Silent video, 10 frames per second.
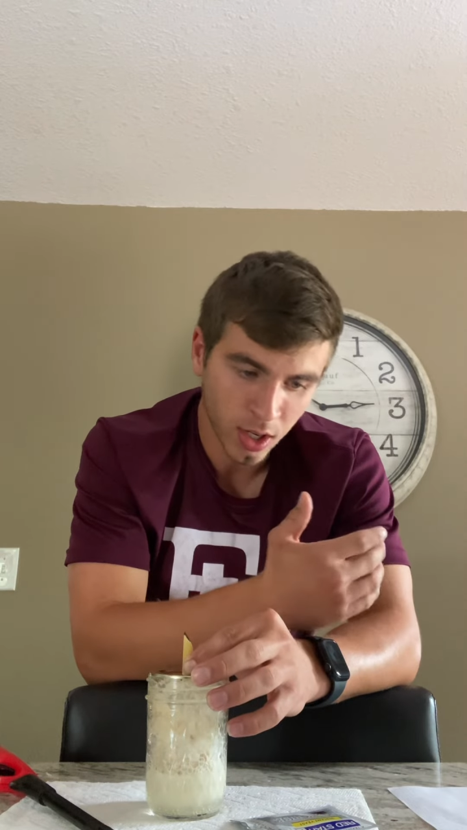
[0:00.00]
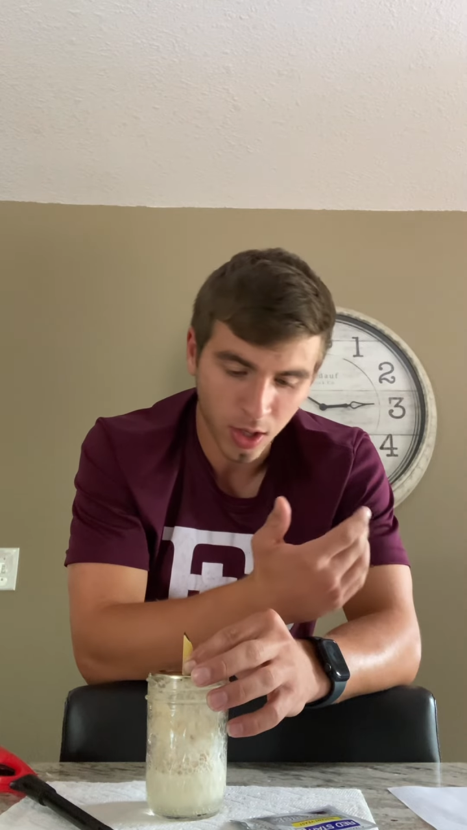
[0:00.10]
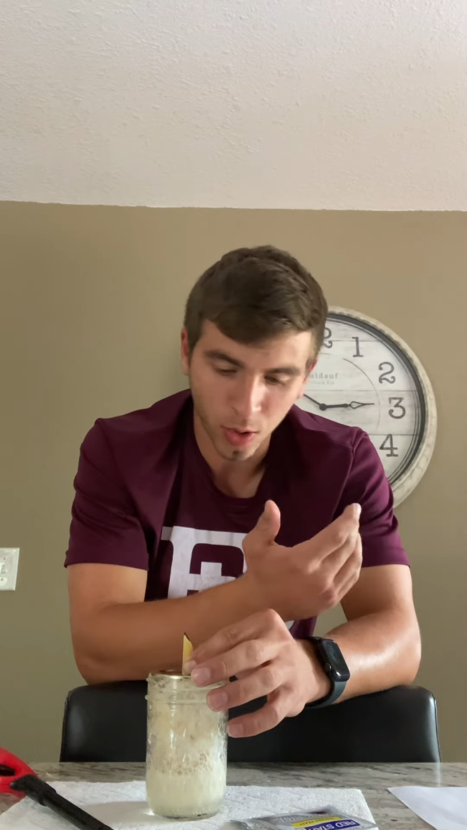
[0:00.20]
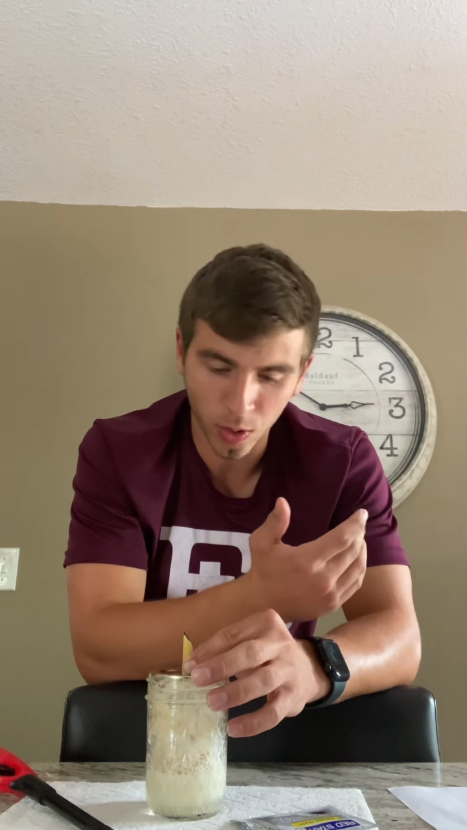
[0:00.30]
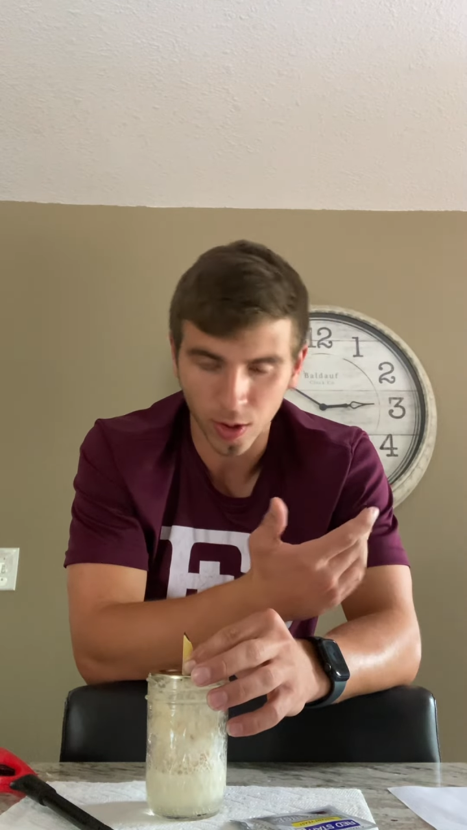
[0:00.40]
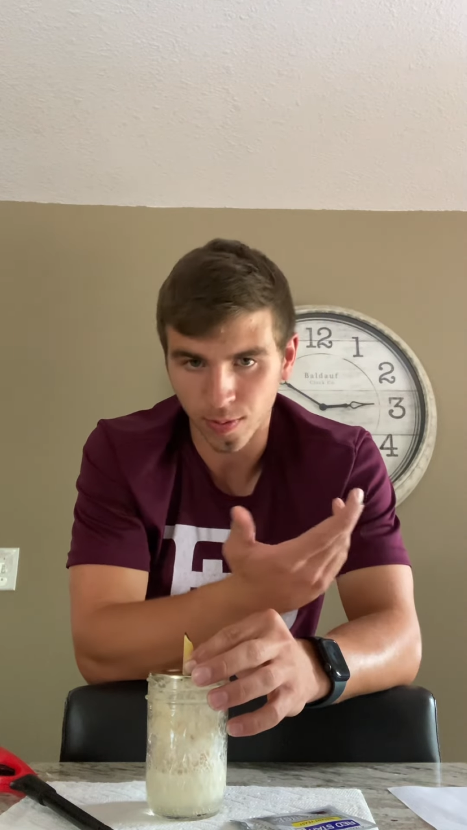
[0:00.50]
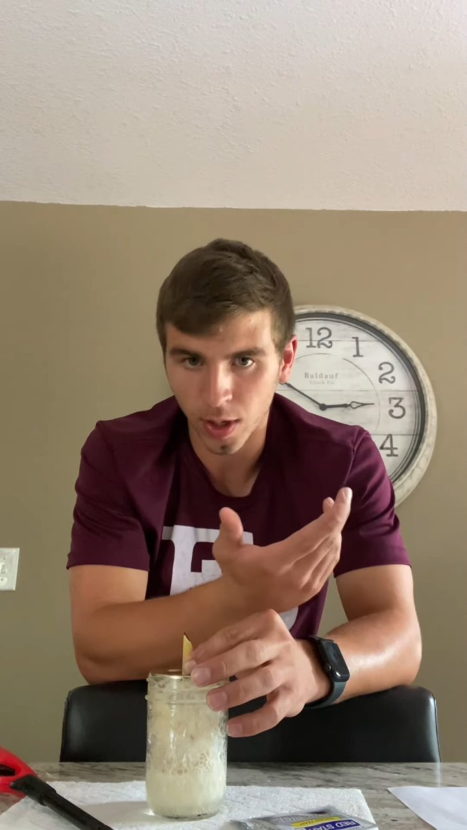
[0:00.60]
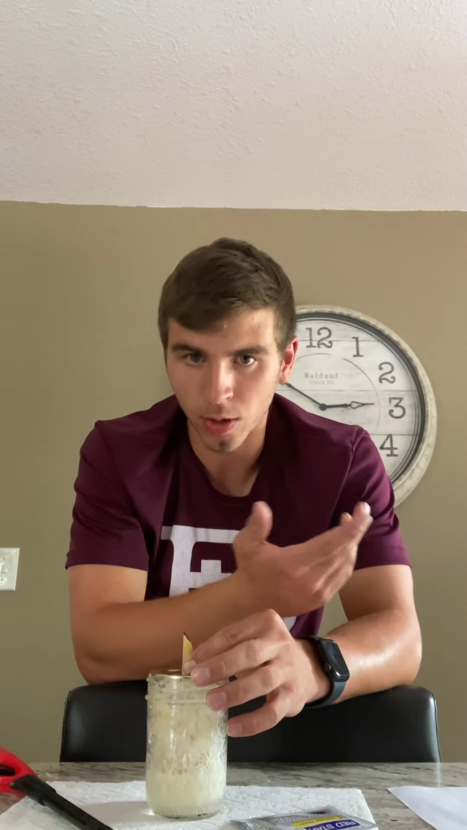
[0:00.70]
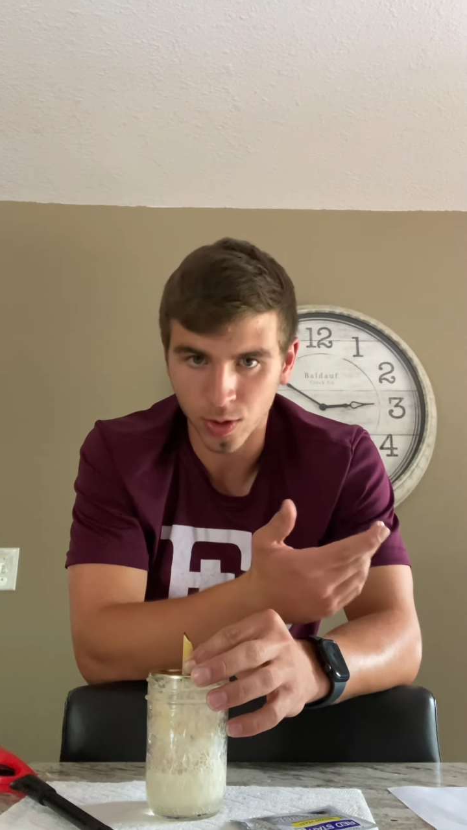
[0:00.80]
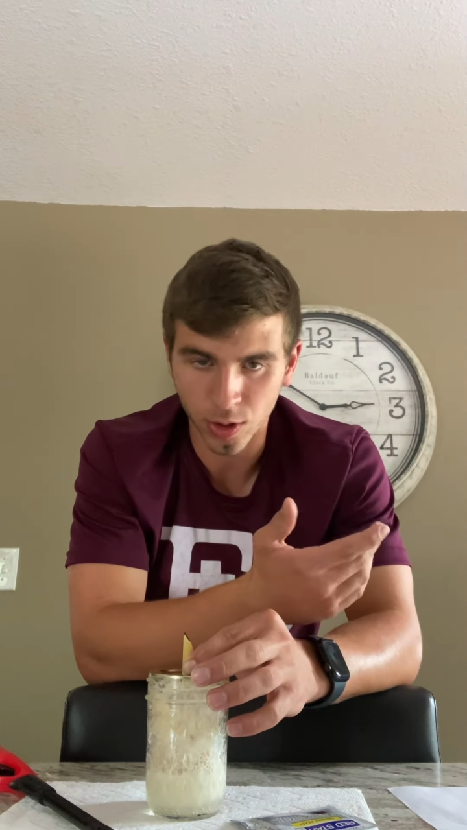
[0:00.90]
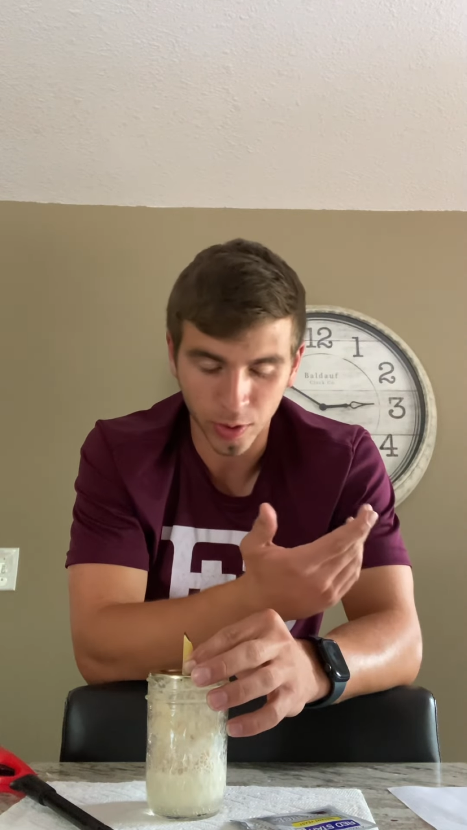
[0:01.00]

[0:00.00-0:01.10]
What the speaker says: or O2